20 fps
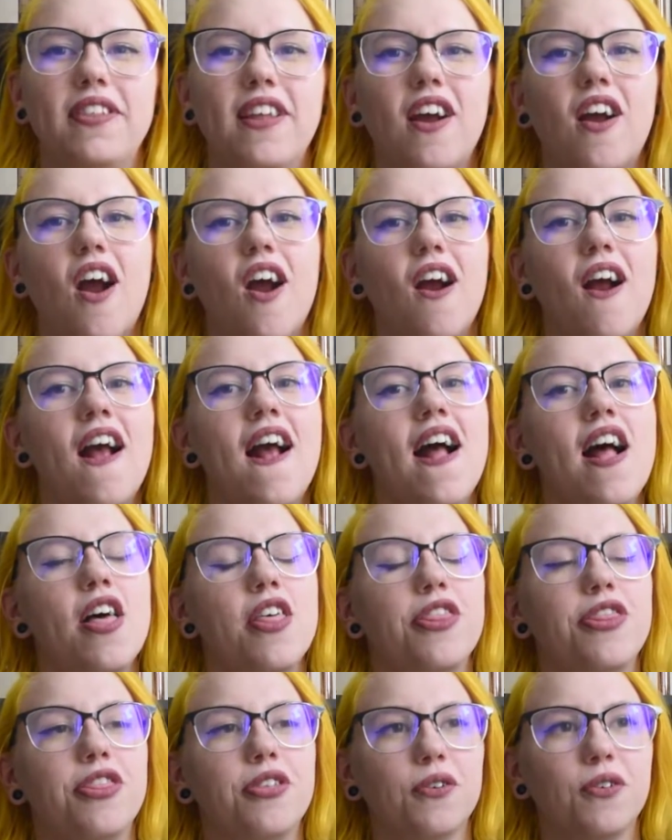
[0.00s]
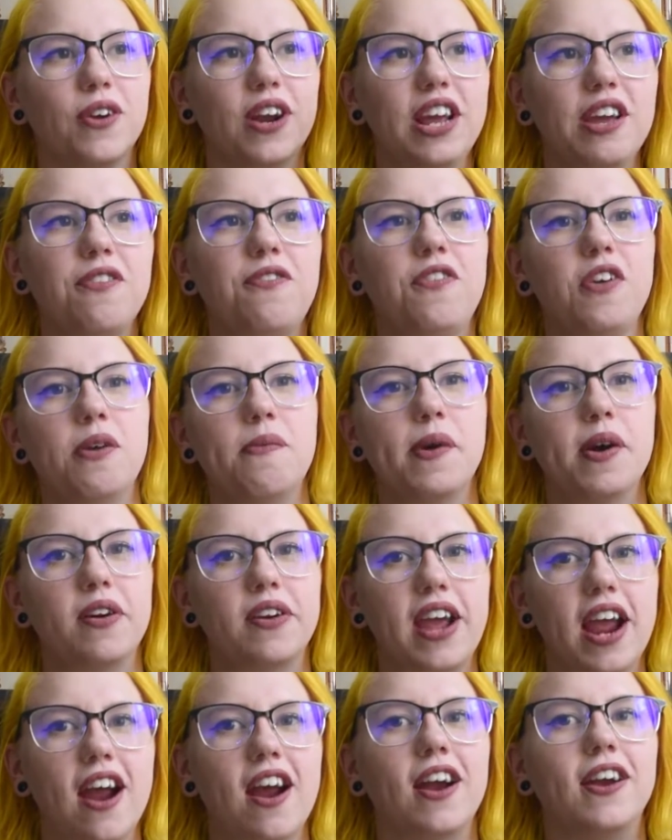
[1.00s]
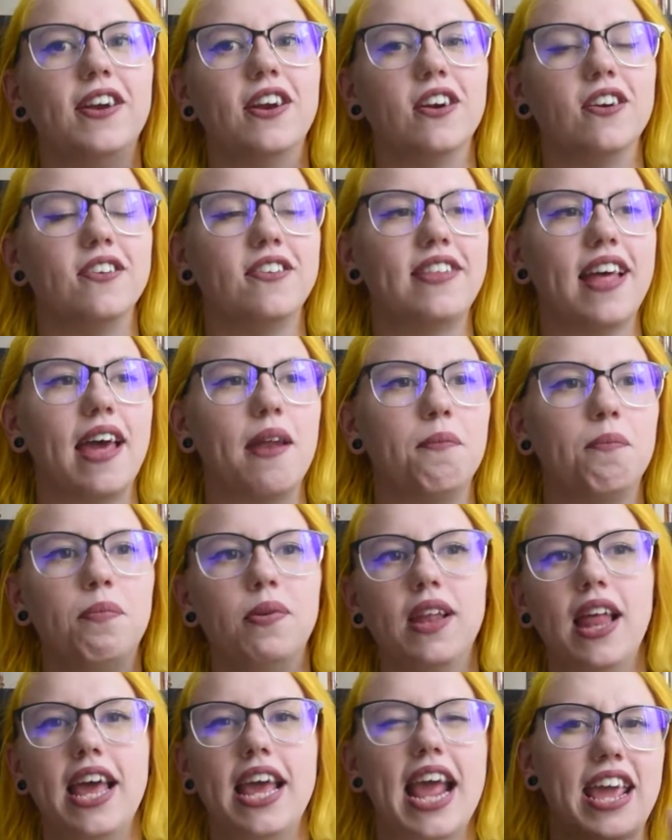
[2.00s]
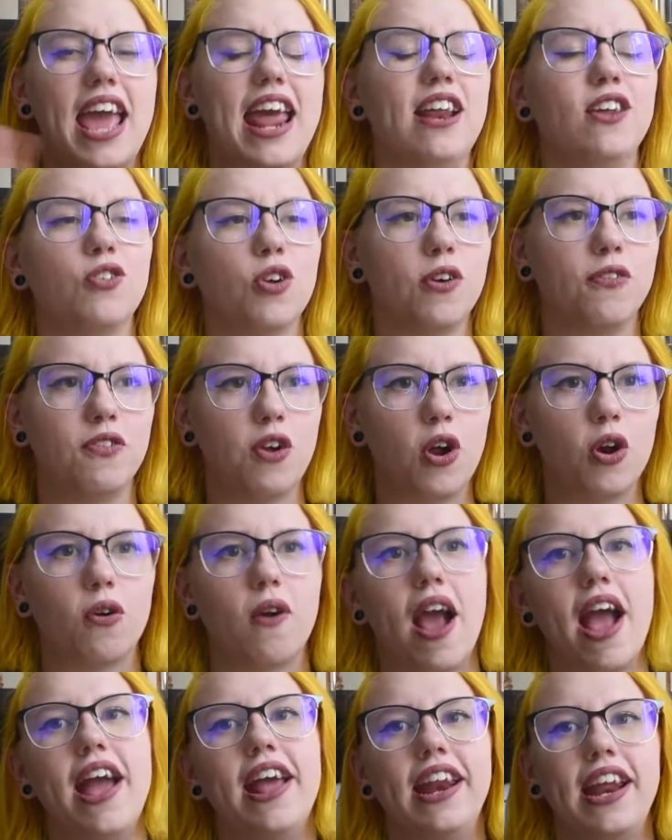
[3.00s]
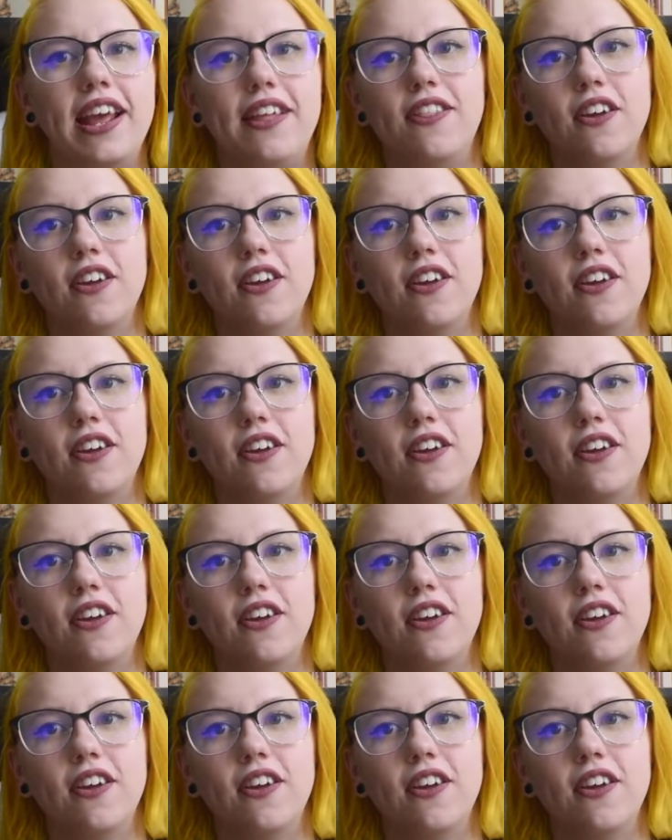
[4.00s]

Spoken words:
There are 3 female characters that play any sort of notoriety.